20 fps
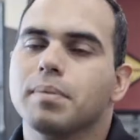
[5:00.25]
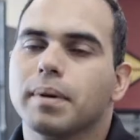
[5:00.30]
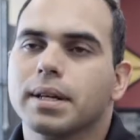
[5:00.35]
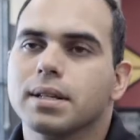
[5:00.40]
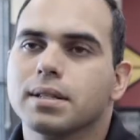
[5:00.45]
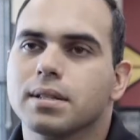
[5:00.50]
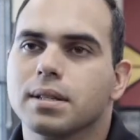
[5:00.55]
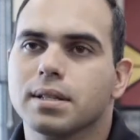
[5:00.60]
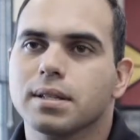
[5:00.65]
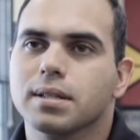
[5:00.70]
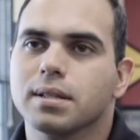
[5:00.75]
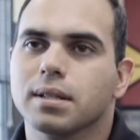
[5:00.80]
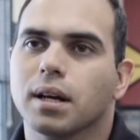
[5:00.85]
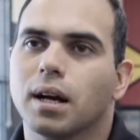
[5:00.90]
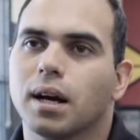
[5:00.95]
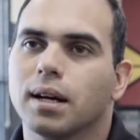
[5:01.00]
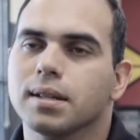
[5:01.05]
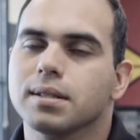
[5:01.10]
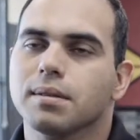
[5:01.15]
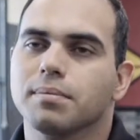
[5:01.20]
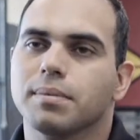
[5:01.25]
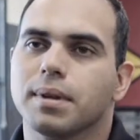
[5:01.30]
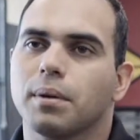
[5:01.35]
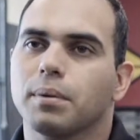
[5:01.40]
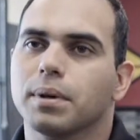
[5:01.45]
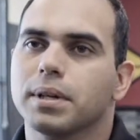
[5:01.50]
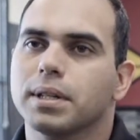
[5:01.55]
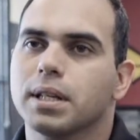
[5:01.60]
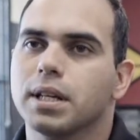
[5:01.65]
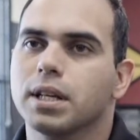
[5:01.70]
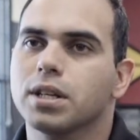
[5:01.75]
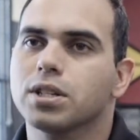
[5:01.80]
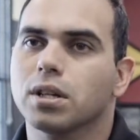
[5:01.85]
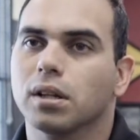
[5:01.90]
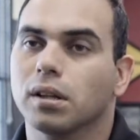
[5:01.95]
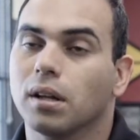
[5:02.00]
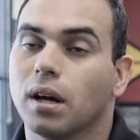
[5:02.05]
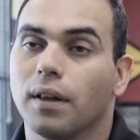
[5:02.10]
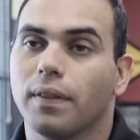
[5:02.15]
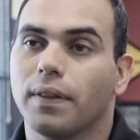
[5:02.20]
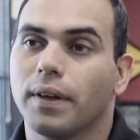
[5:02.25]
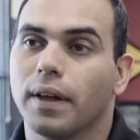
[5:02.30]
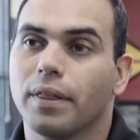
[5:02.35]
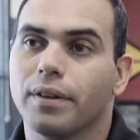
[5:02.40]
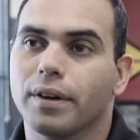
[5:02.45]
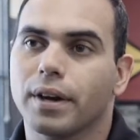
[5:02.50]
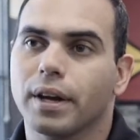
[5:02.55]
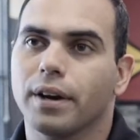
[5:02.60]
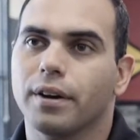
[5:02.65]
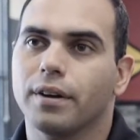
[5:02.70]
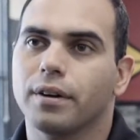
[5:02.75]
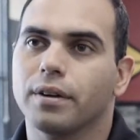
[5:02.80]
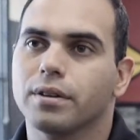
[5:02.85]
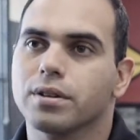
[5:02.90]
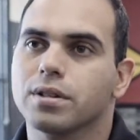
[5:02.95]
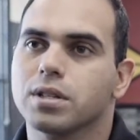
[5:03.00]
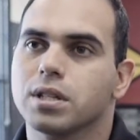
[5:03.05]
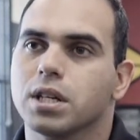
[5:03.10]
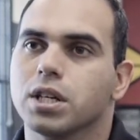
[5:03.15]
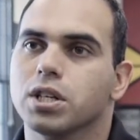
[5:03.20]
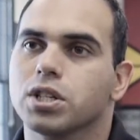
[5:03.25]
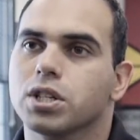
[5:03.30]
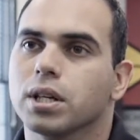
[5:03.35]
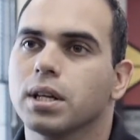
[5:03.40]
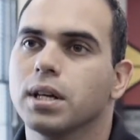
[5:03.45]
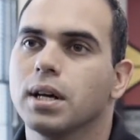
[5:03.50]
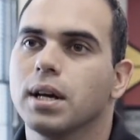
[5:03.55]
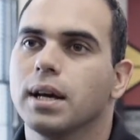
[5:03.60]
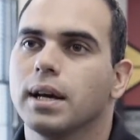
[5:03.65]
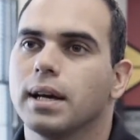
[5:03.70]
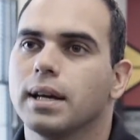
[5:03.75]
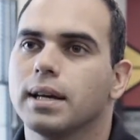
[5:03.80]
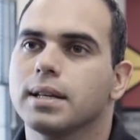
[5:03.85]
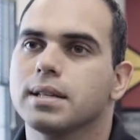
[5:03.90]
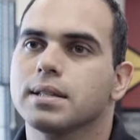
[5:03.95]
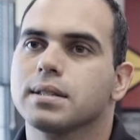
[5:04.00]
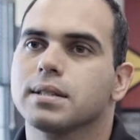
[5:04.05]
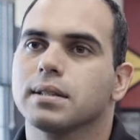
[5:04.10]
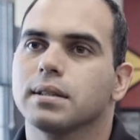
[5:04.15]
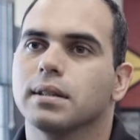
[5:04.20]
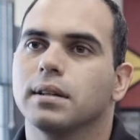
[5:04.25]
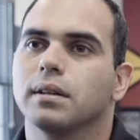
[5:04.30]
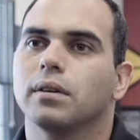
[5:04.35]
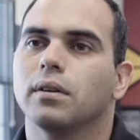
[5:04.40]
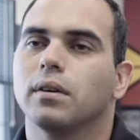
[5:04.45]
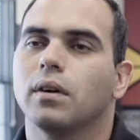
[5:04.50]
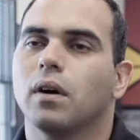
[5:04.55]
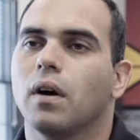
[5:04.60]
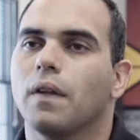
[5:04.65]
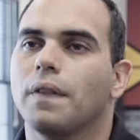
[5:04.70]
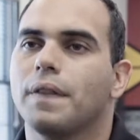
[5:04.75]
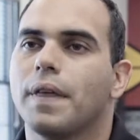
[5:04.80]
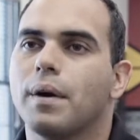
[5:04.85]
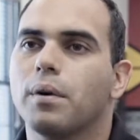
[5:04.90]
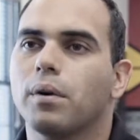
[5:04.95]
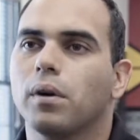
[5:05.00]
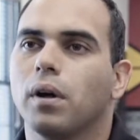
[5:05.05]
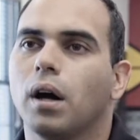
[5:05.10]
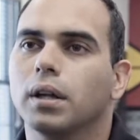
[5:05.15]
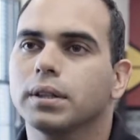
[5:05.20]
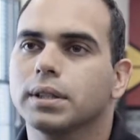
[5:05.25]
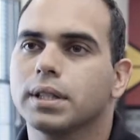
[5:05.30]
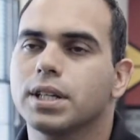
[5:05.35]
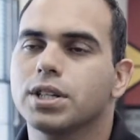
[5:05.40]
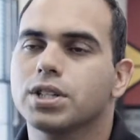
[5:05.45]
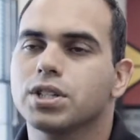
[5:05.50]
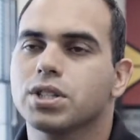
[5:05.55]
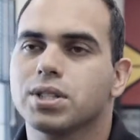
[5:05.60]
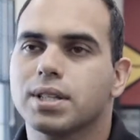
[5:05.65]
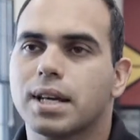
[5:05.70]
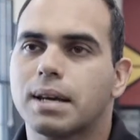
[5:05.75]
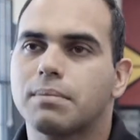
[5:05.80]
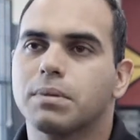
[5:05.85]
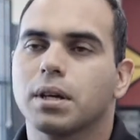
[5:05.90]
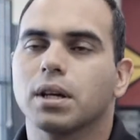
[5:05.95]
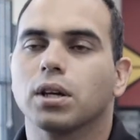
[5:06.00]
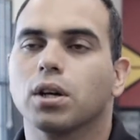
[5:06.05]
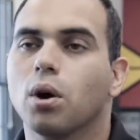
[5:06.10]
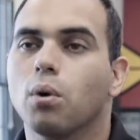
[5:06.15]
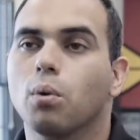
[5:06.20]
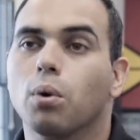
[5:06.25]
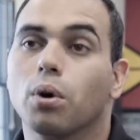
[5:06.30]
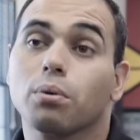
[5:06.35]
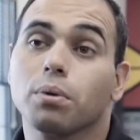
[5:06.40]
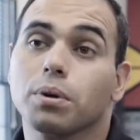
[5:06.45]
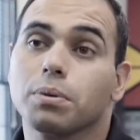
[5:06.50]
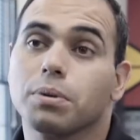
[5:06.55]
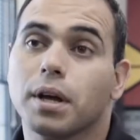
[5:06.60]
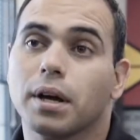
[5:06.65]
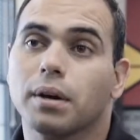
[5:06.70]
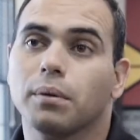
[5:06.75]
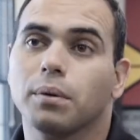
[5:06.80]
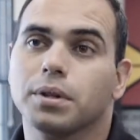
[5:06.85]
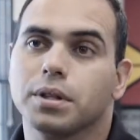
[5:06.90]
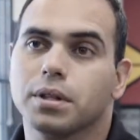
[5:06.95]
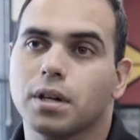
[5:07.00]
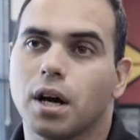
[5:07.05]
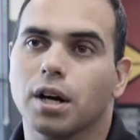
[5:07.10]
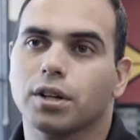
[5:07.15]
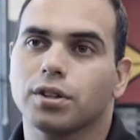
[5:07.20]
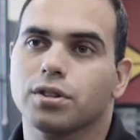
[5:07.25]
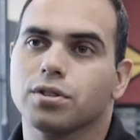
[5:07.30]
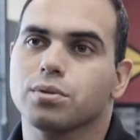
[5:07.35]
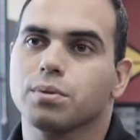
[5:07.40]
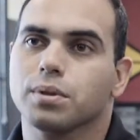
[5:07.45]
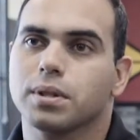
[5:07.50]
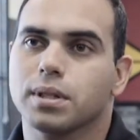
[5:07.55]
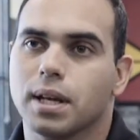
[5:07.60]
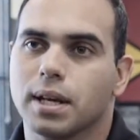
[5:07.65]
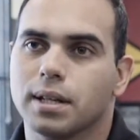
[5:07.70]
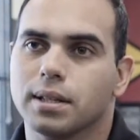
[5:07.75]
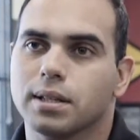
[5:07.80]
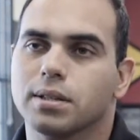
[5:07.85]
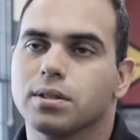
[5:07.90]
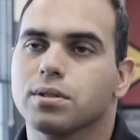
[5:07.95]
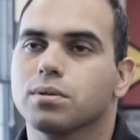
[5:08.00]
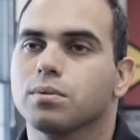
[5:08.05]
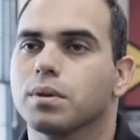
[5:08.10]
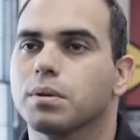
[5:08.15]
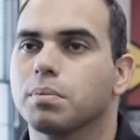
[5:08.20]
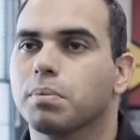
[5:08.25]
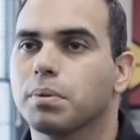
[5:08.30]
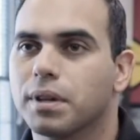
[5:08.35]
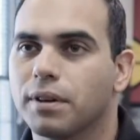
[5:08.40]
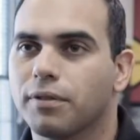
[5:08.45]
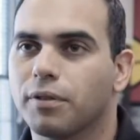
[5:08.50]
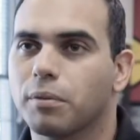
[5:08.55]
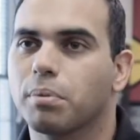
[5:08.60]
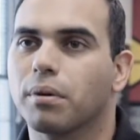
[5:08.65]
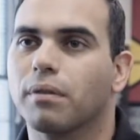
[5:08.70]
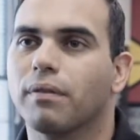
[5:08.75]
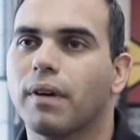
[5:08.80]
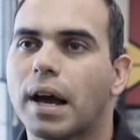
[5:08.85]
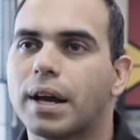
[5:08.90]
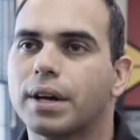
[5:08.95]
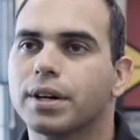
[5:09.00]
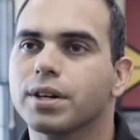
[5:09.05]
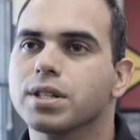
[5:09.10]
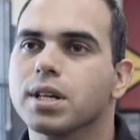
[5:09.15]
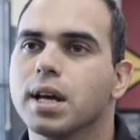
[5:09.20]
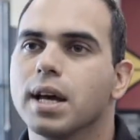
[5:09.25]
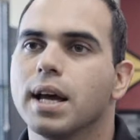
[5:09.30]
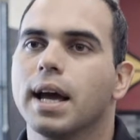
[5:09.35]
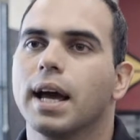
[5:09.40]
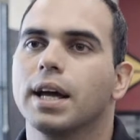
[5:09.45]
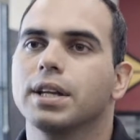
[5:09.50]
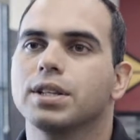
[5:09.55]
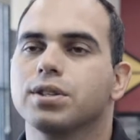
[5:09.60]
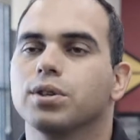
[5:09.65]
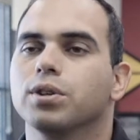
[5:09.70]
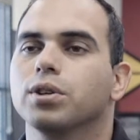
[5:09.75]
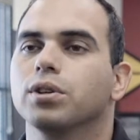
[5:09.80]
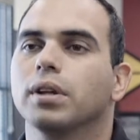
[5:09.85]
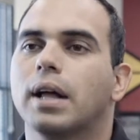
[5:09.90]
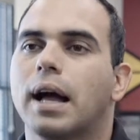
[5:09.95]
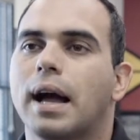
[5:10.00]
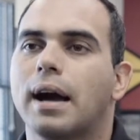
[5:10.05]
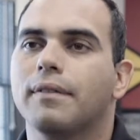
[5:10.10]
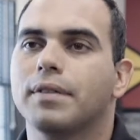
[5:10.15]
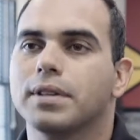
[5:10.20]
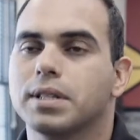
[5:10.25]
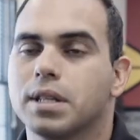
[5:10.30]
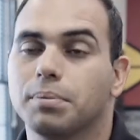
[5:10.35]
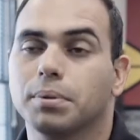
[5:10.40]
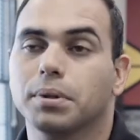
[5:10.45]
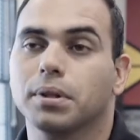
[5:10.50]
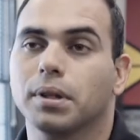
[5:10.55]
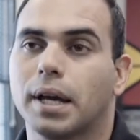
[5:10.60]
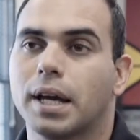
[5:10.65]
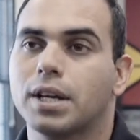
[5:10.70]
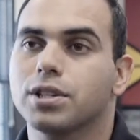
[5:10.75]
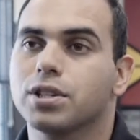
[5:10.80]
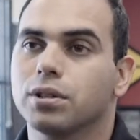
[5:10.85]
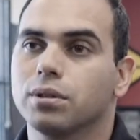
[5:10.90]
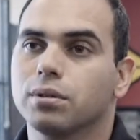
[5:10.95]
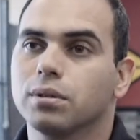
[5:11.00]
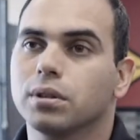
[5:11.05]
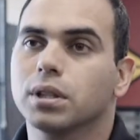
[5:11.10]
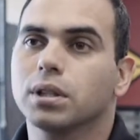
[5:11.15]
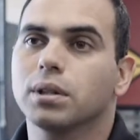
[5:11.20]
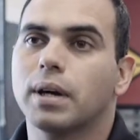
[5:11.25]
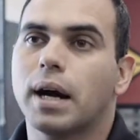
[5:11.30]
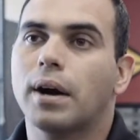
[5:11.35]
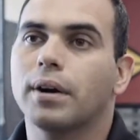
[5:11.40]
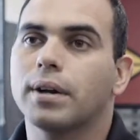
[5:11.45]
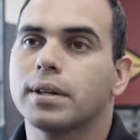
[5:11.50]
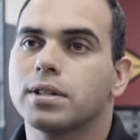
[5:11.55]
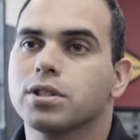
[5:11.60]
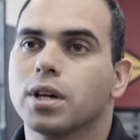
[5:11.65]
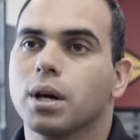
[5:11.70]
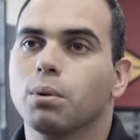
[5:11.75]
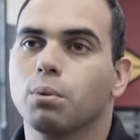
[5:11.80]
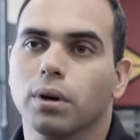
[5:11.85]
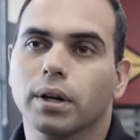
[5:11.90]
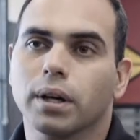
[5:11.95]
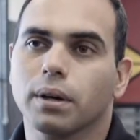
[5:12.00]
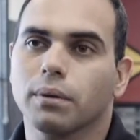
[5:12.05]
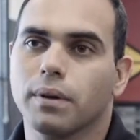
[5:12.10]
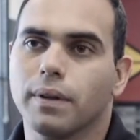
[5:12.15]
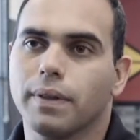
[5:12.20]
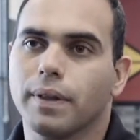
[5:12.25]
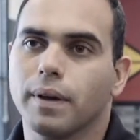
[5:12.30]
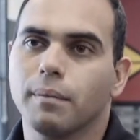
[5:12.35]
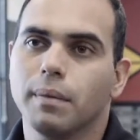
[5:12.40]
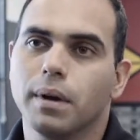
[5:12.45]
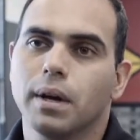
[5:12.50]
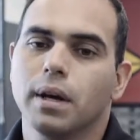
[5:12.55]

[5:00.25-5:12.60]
because this is a concept that we teach and a lot of the other carriers teach it, is, you know, they will all teach the same thing. Go work with doctors, with dentists, with different providers, and so you'll have a typical agent who will go out and try working with them.